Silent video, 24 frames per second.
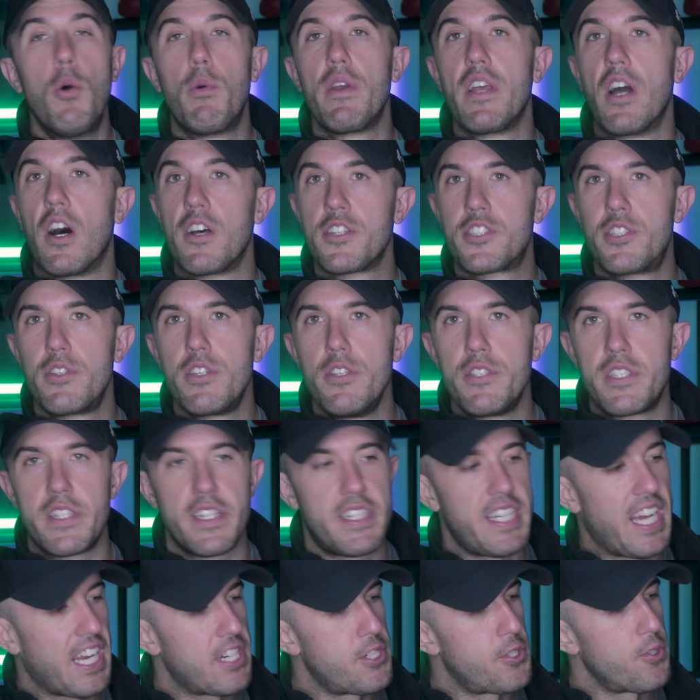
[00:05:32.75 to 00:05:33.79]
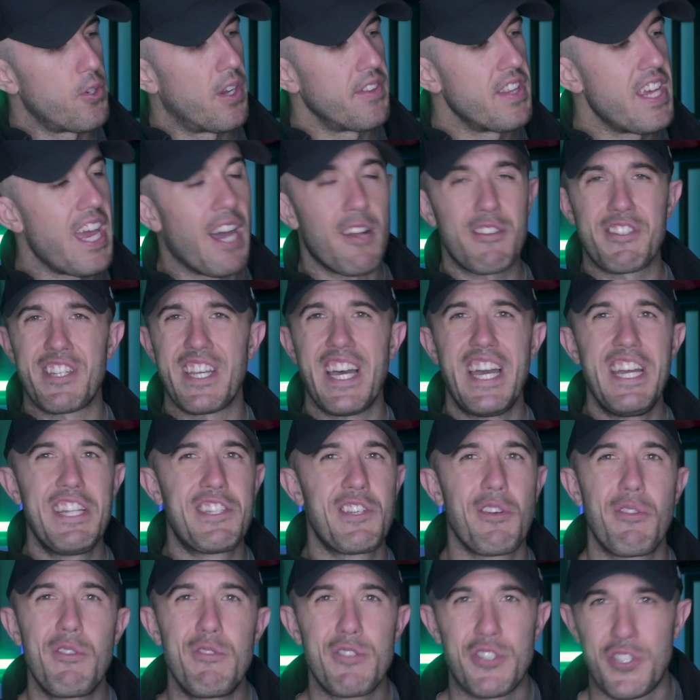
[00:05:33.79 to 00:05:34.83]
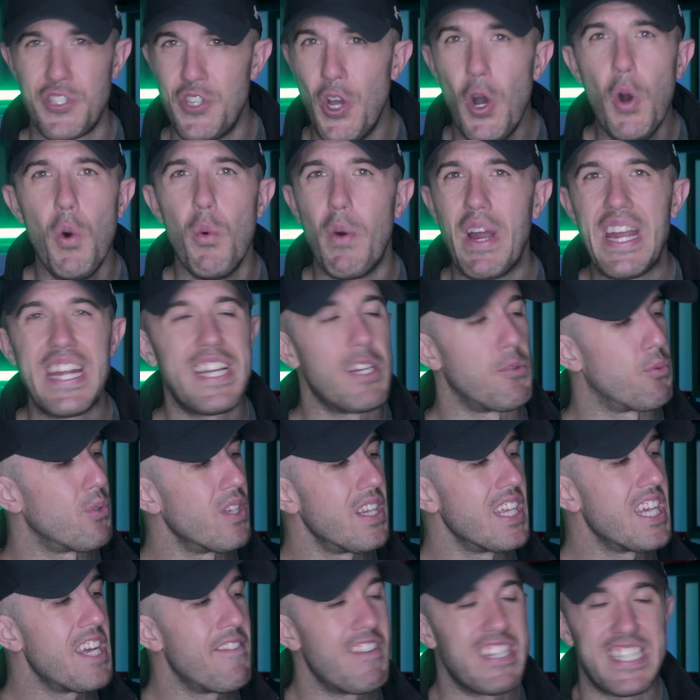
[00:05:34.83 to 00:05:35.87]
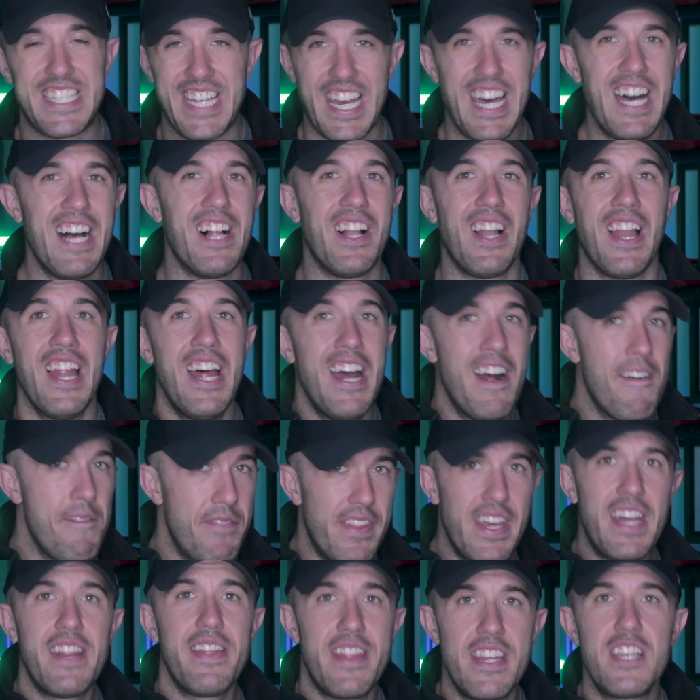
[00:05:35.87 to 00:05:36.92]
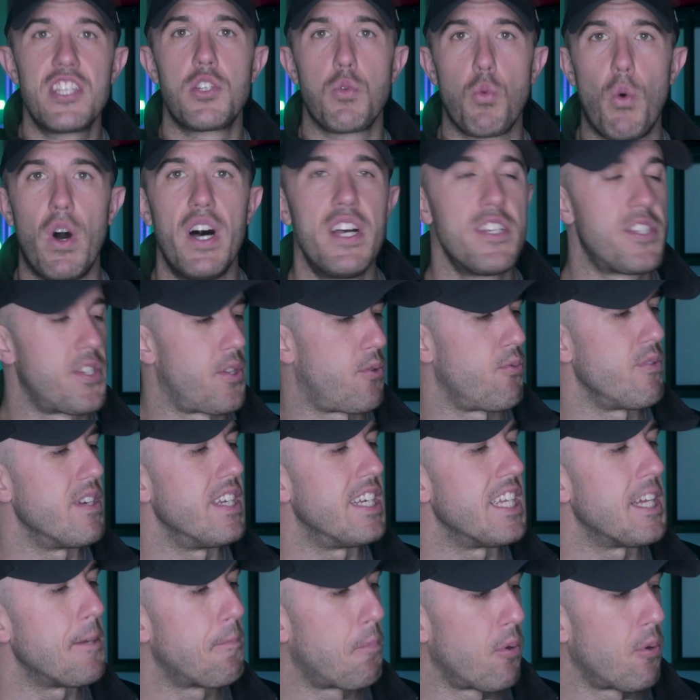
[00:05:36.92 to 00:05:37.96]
We also use the texture on the outside. So there's no way to really even tell that this was three D